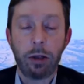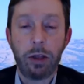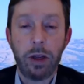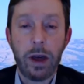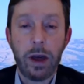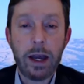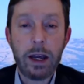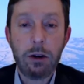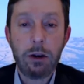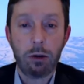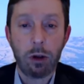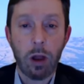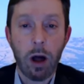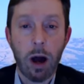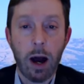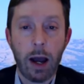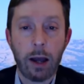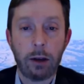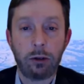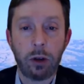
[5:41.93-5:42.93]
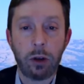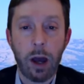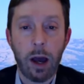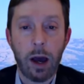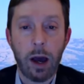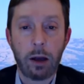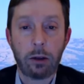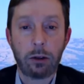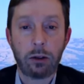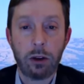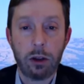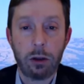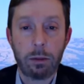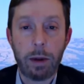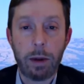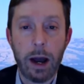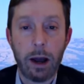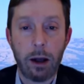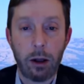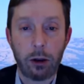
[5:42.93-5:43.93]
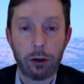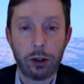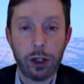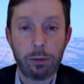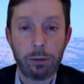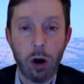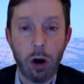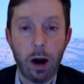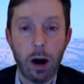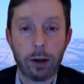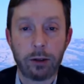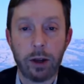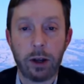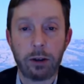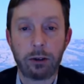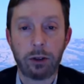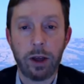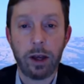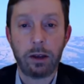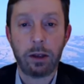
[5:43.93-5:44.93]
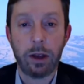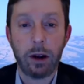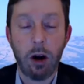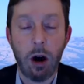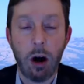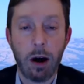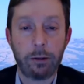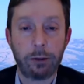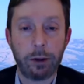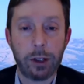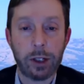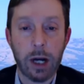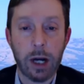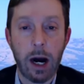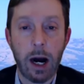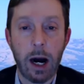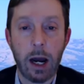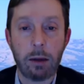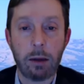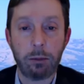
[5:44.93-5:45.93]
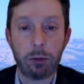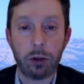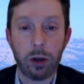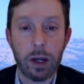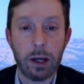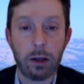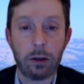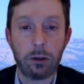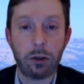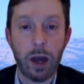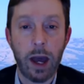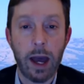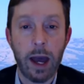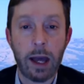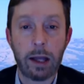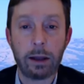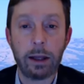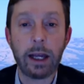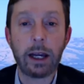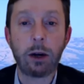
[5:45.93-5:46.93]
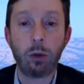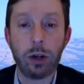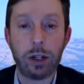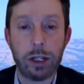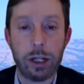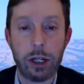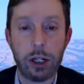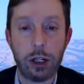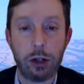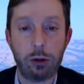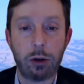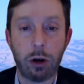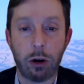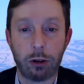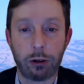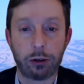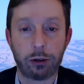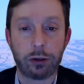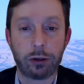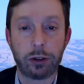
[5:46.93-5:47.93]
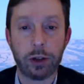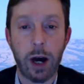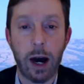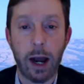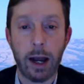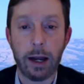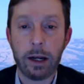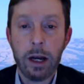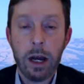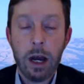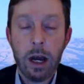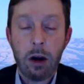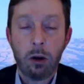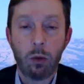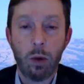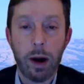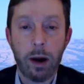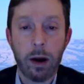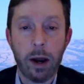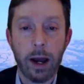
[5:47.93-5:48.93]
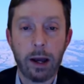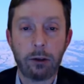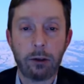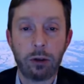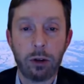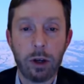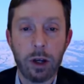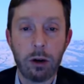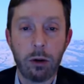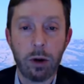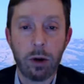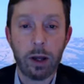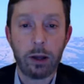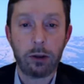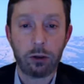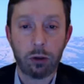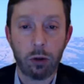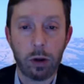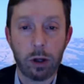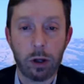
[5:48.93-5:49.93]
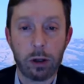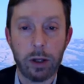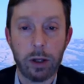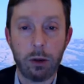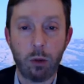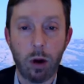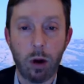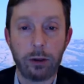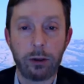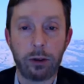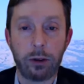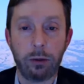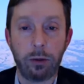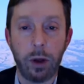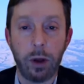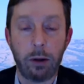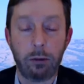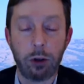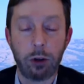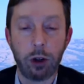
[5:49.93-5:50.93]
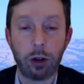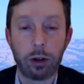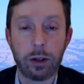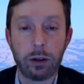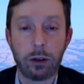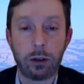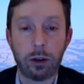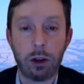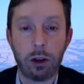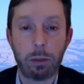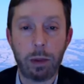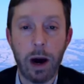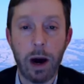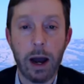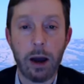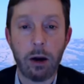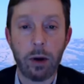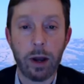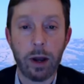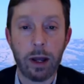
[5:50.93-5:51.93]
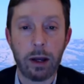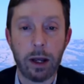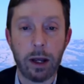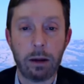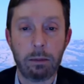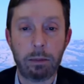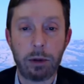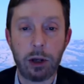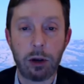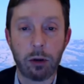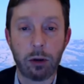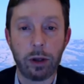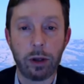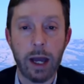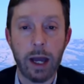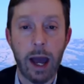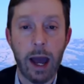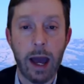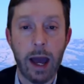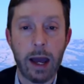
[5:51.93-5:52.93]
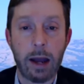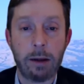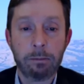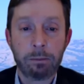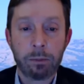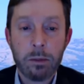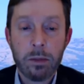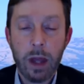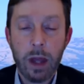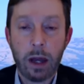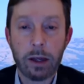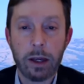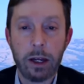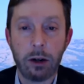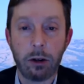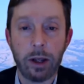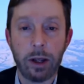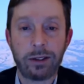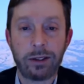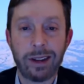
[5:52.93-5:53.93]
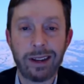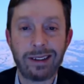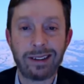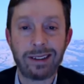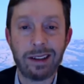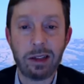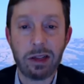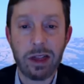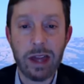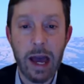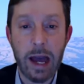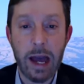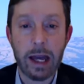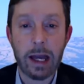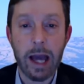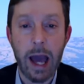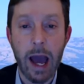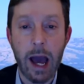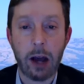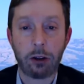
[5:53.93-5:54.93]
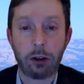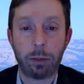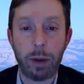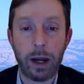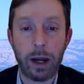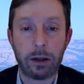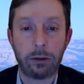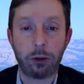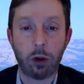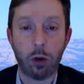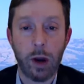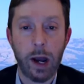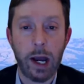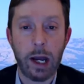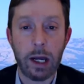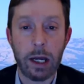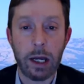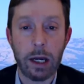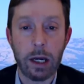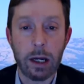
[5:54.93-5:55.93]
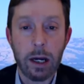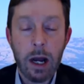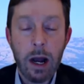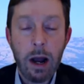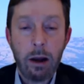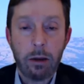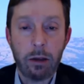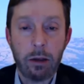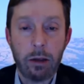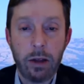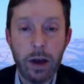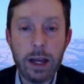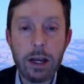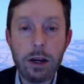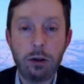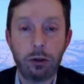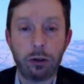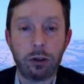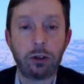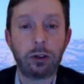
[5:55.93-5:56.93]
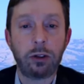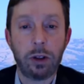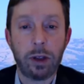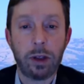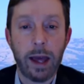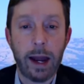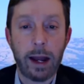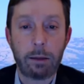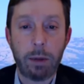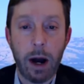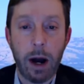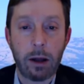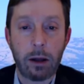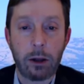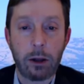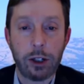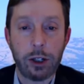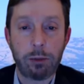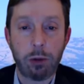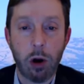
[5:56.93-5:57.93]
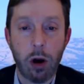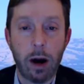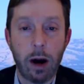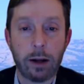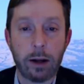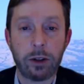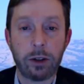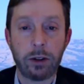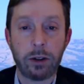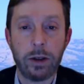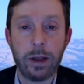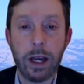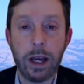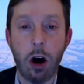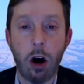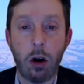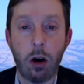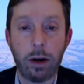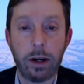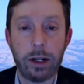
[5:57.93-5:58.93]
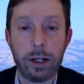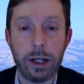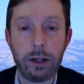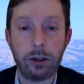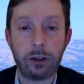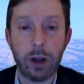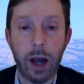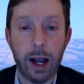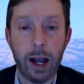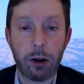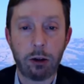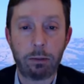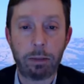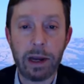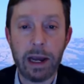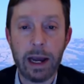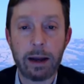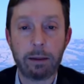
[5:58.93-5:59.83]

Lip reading: They utilize a synthobiology process that oftentimes is a liquid tissue culture side. Whereas, historically ones have looked at synth bio in purely a, let's say synthetic aspect of creating it. They use a synthetic biology process in the R&D cycle, be